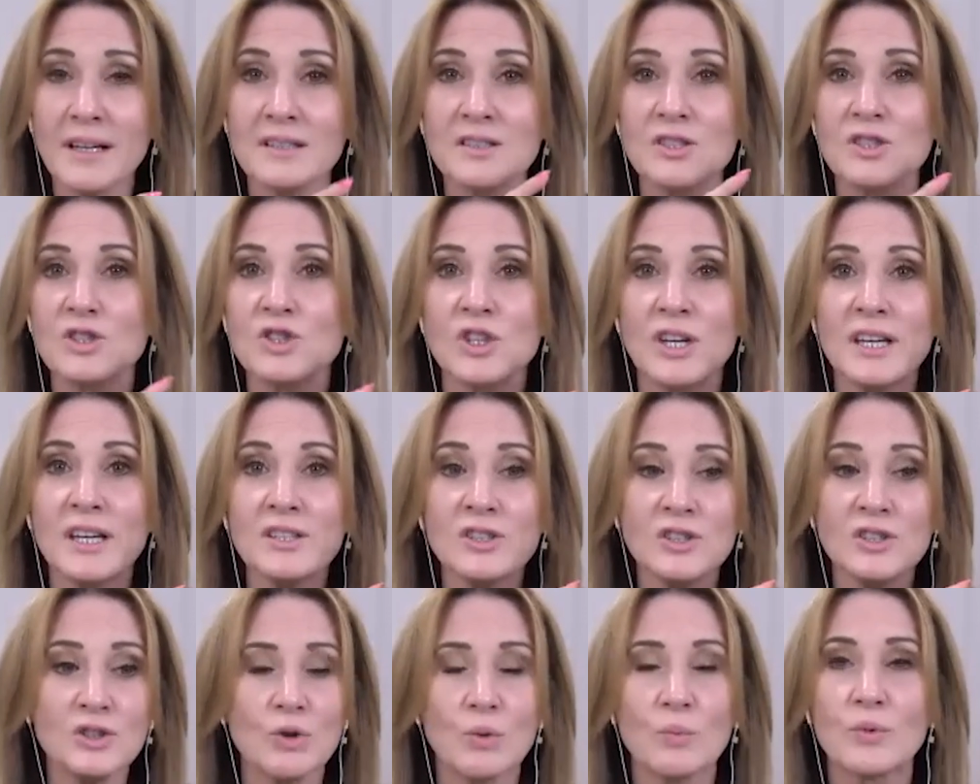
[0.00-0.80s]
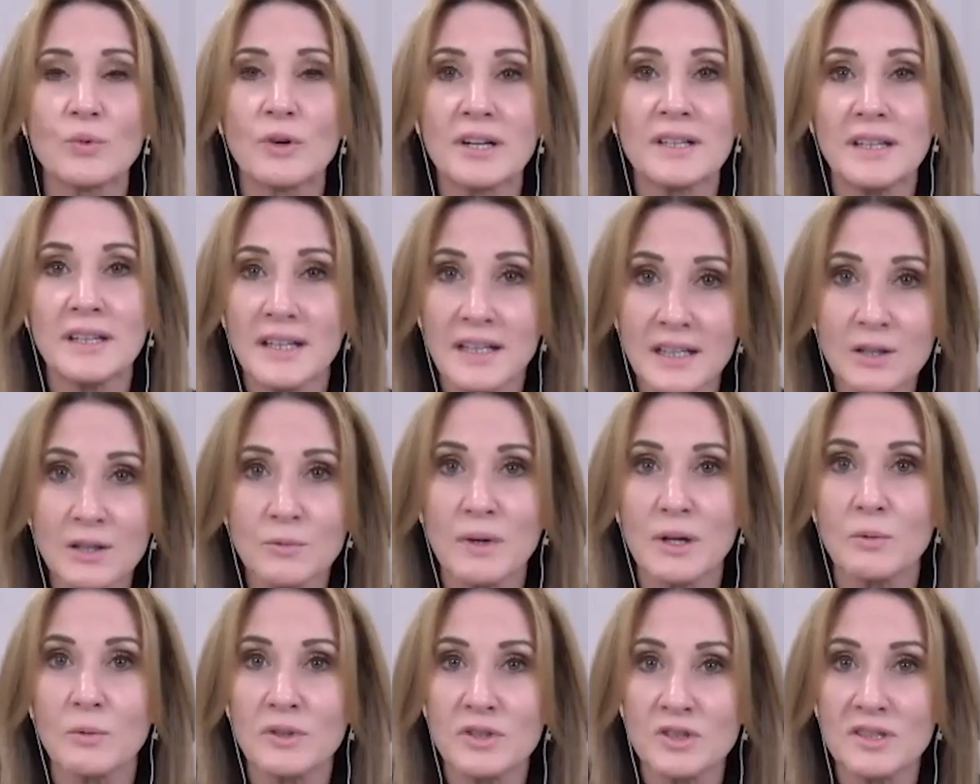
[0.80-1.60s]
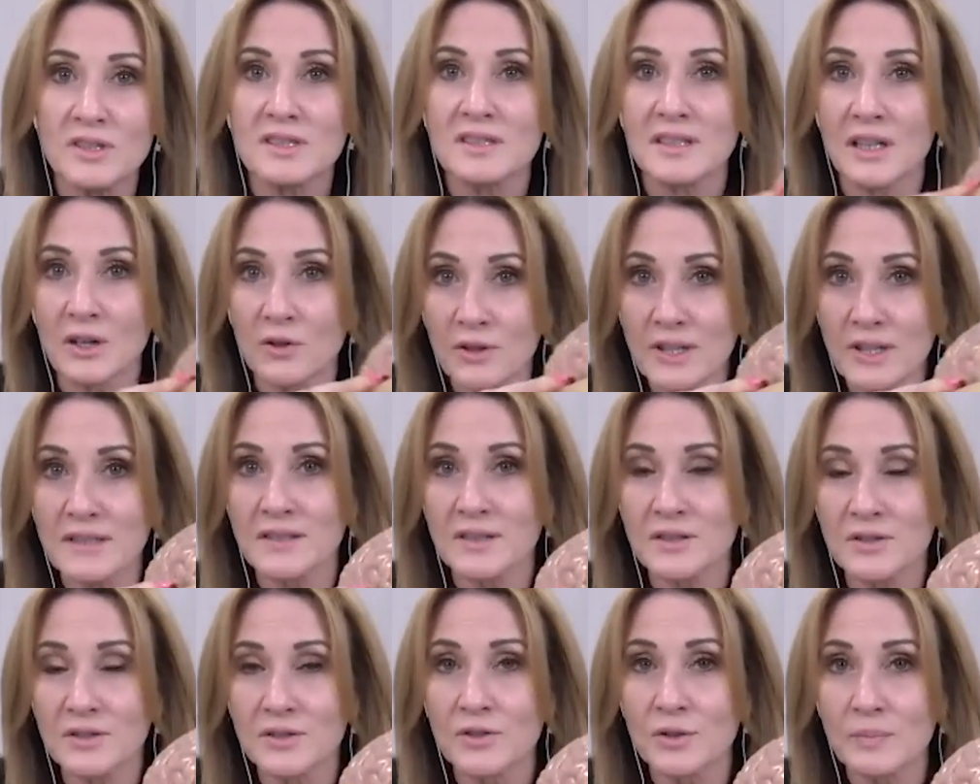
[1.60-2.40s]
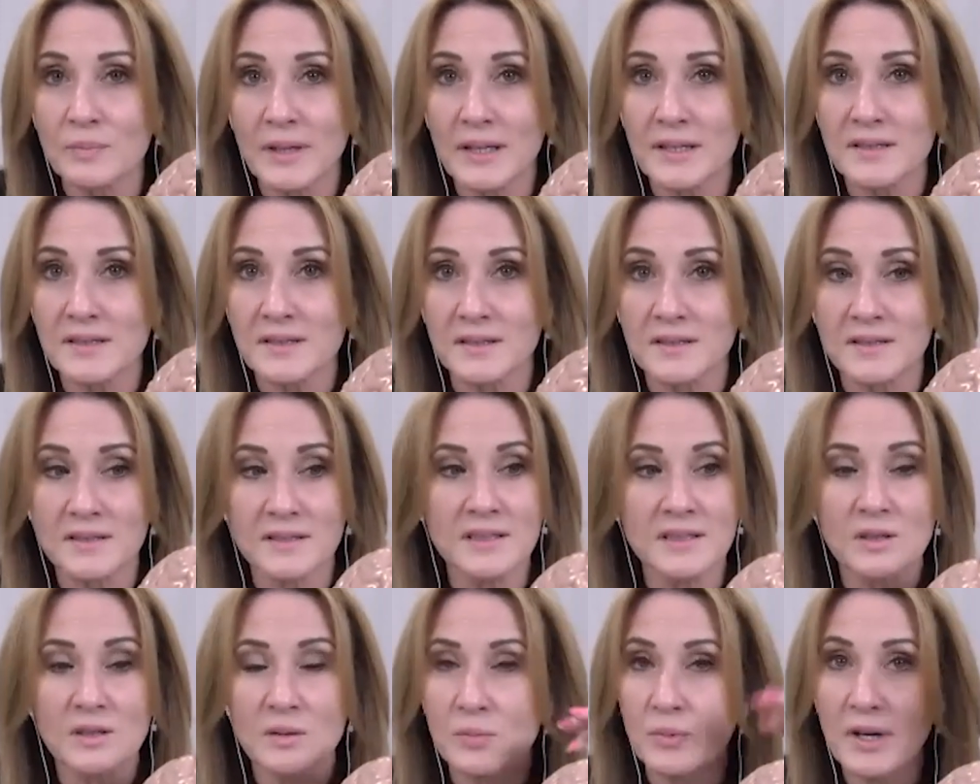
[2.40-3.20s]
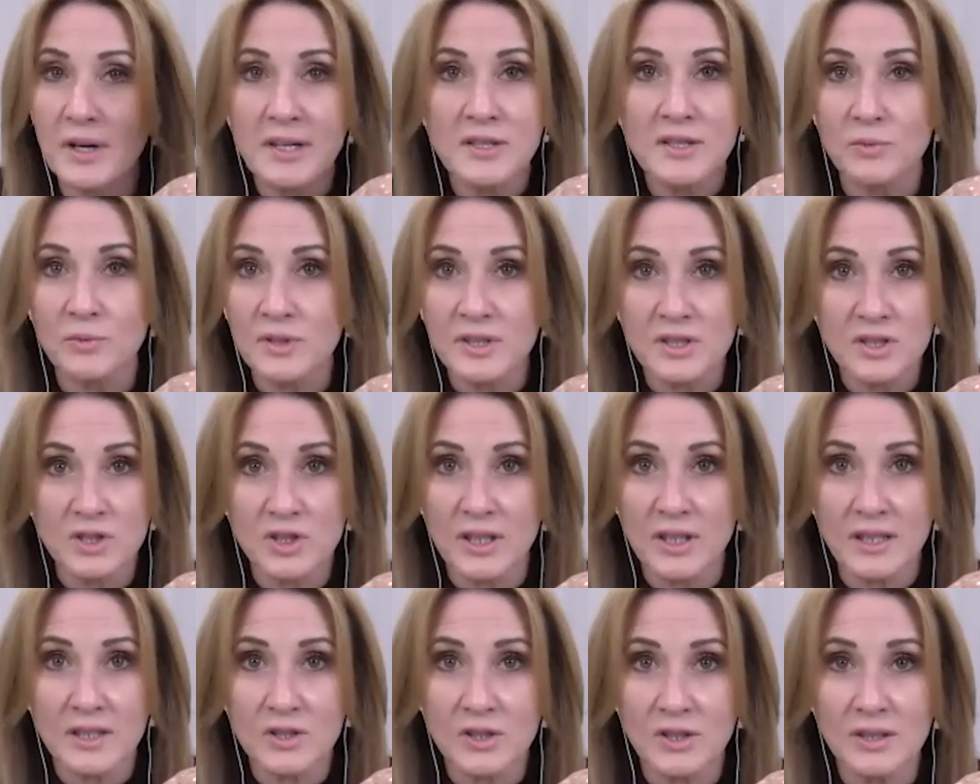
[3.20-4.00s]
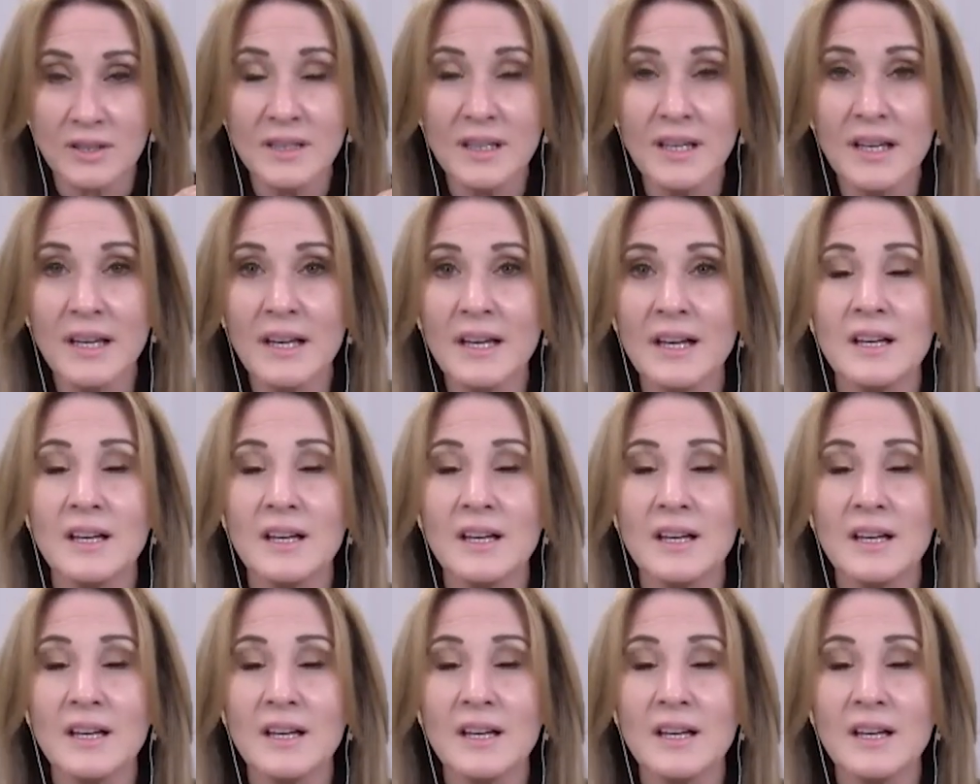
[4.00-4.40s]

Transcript: It's changing your brain anyway, which is directed neuroplasticity. The brain's always changing.